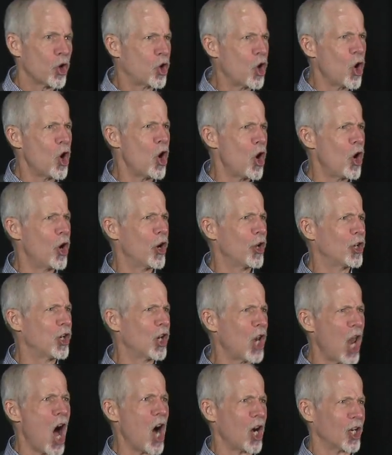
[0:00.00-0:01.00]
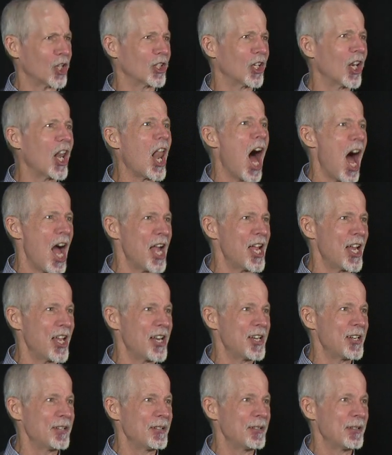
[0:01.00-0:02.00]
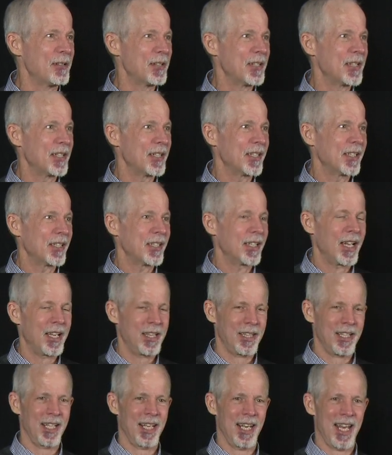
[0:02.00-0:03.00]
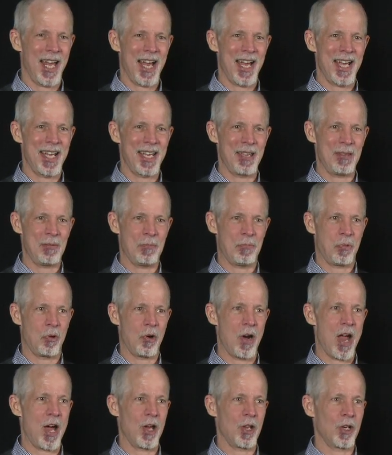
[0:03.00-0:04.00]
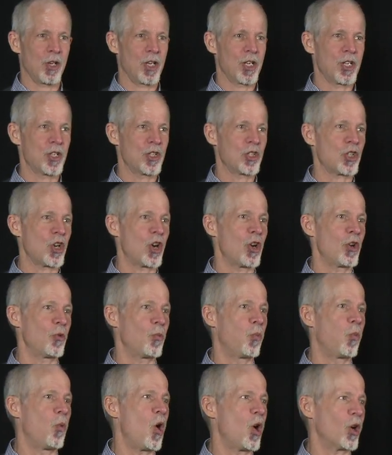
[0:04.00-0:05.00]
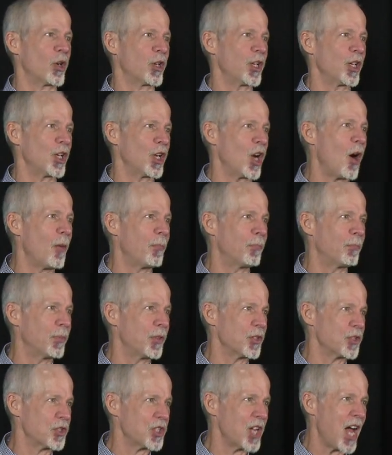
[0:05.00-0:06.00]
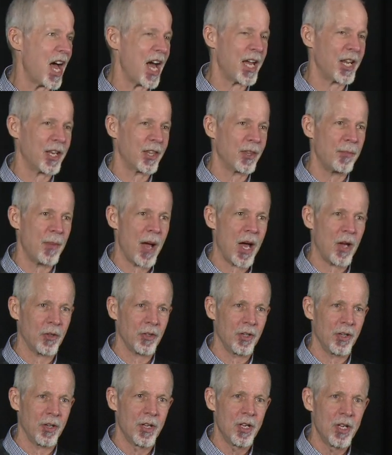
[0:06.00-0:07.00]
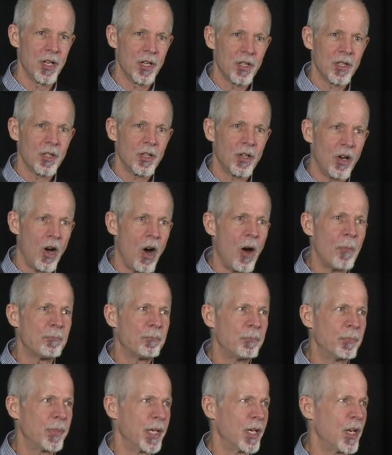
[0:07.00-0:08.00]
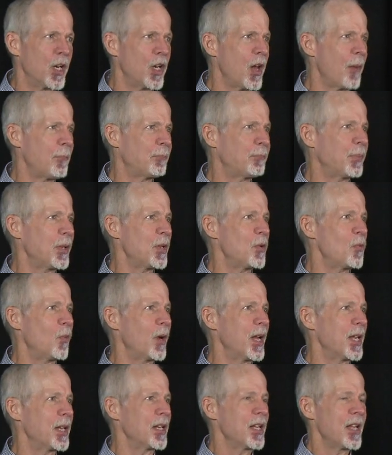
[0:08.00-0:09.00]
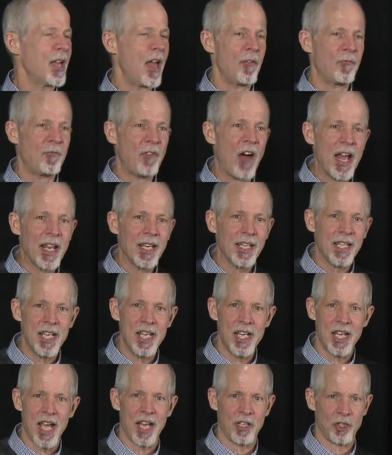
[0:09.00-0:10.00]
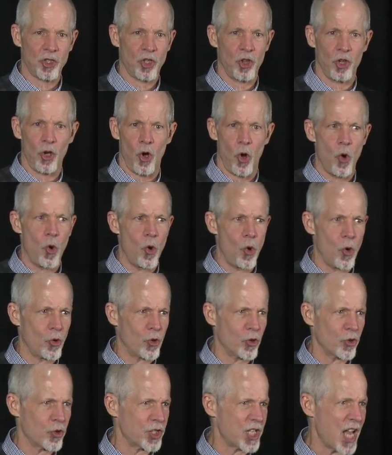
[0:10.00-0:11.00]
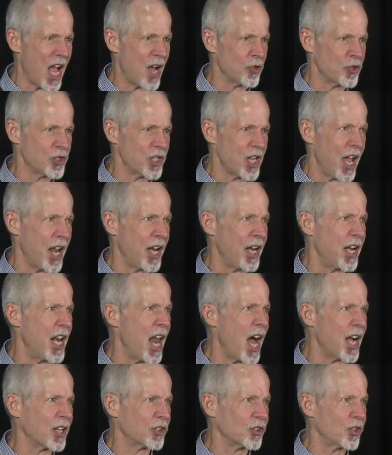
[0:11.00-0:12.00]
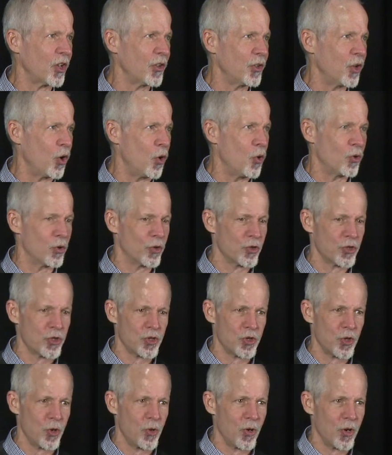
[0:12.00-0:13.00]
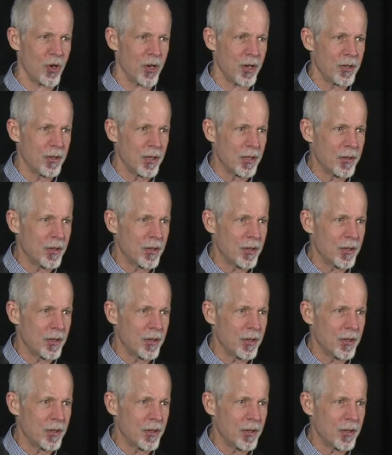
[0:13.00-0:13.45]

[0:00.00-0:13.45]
Good luck, lion. And the lion proudly started walking up the side of the mountain. Up and up he went, and finally he got to the ogre's house and knocked on the ogre's door.